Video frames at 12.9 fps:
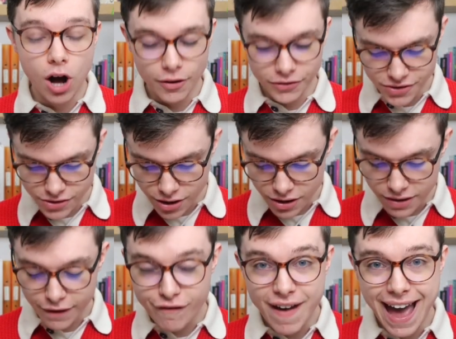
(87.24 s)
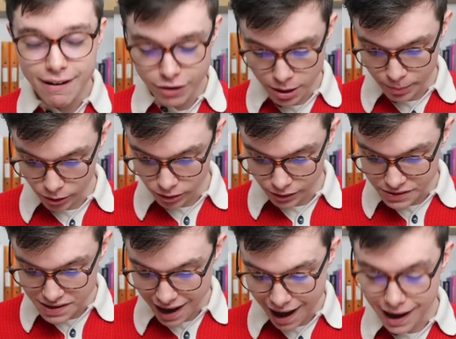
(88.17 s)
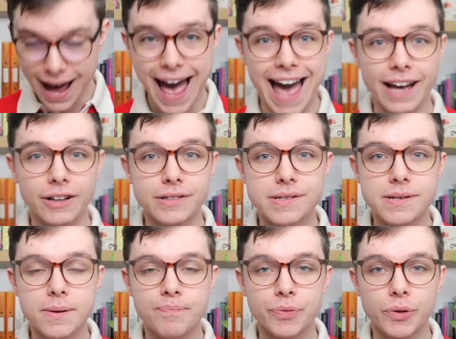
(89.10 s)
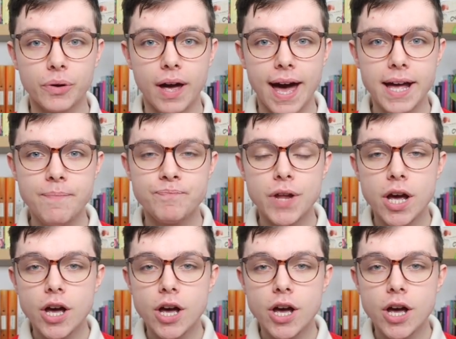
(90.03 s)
constant, the variables are x, okay?